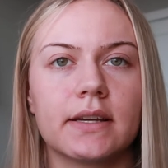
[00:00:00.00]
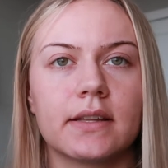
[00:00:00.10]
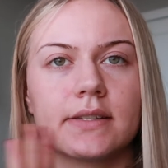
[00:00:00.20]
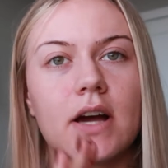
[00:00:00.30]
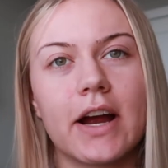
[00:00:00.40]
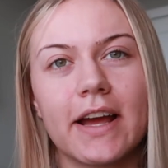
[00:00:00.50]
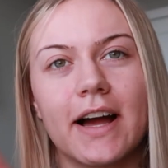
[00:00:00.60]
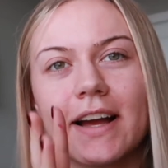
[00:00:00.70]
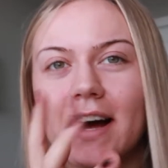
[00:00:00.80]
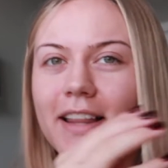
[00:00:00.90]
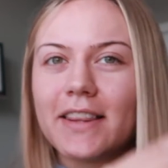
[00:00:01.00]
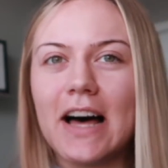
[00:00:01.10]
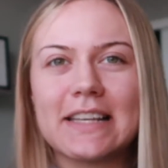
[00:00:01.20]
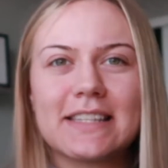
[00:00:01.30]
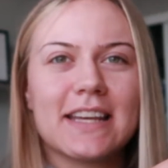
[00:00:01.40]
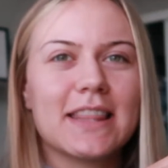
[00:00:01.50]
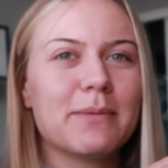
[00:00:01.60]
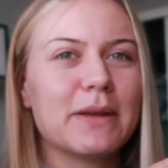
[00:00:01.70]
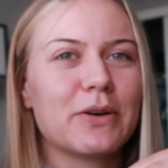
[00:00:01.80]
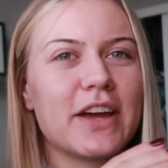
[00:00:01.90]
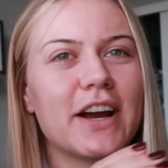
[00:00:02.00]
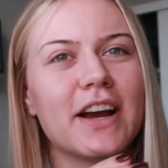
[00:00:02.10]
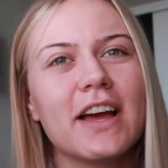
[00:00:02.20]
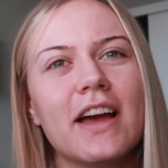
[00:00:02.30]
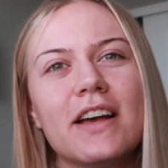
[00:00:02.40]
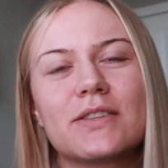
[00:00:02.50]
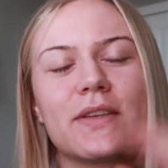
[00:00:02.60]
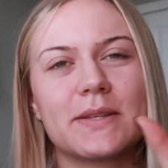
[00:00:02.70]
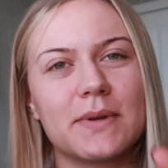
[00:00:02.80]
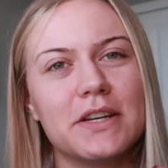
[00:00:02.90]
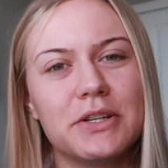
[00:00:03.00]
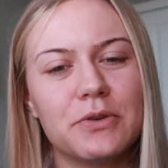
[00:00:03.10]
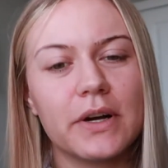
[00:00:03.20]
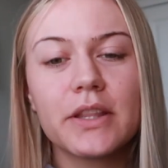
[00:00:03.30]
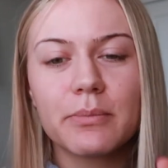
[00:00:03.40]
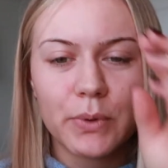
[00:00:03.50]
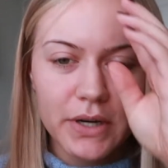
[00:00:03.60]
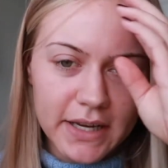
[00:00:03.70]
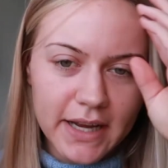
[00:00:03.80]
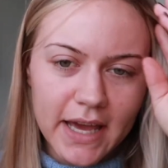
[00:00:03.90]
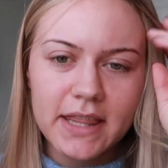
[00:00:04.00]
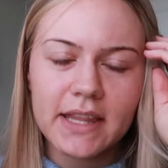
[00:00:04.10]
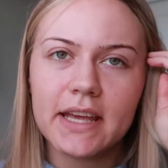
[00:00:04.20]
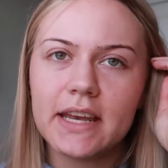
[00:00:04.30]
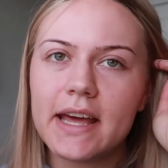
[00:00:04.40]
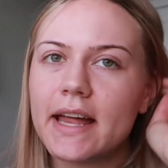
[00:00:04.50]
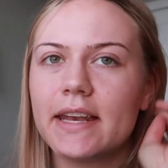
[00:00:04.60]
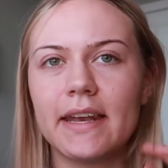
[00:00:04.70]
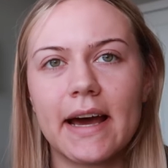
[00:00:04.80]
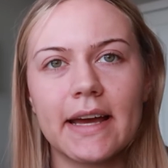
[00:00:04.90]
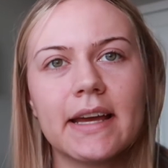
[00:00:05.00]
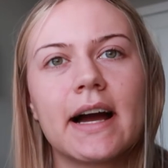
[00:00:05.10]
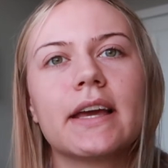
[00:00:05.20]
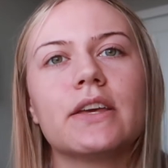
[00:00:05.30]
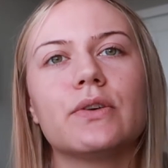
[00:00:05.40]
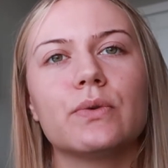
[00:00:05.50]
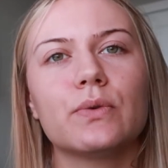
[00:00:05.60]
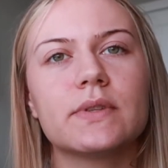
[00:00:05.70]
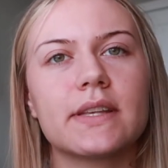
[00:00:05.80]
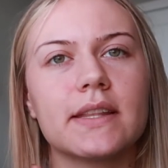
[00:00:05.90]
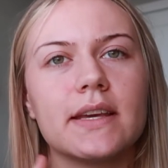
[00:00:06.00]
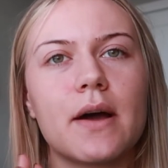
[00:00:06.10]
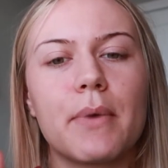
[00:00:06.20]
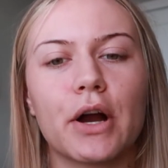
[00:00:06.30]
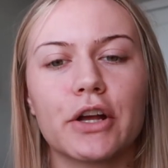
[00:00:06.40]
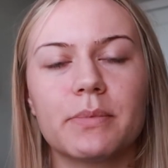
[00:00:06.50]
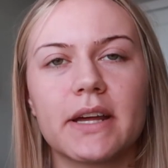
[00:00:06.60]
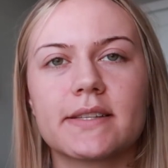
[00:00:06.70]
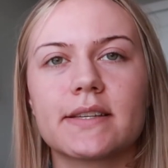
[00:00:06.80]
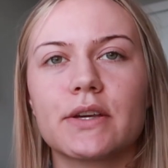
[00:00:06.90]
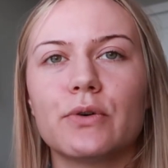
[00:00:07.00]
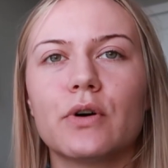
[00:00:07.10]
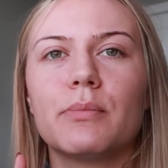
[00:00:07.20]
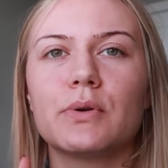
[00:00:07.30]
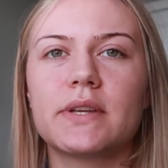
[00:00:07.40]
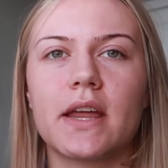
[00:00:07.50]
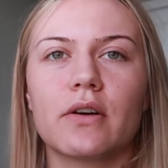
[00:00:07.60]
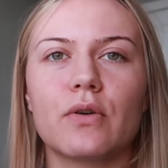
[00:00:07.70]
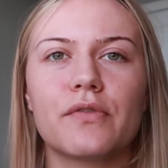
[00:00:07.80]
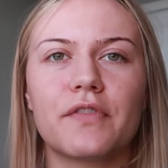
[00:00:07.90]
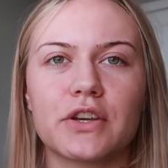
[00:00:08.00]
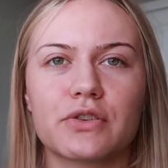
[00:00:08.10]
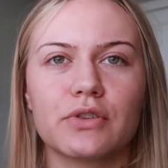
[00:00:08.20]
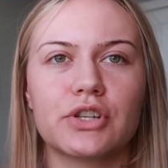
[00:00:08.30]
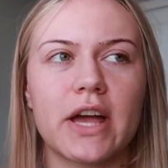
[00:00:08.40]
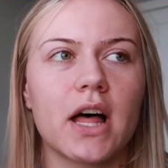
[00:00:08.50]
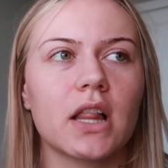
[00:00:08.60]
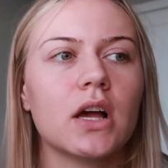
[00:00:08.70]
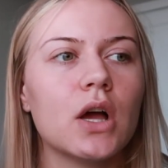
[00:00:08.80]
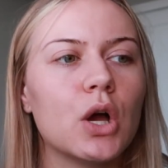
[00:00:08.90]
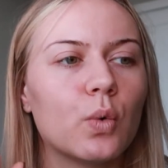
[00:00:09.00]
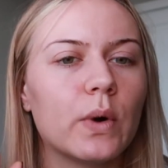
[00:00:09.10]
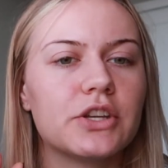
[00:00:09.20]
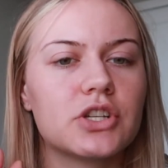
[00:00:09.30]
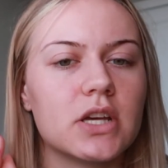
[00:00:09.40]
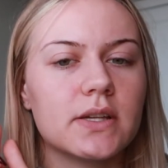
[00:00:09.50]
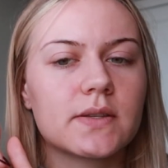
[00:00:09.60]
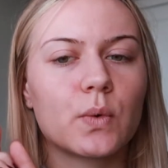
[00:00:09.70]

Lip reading: sorry, I got lost in the middle there. So that's what I do in the morning, and then at night I use the Mario Badescu Botanical Facial Gel, which is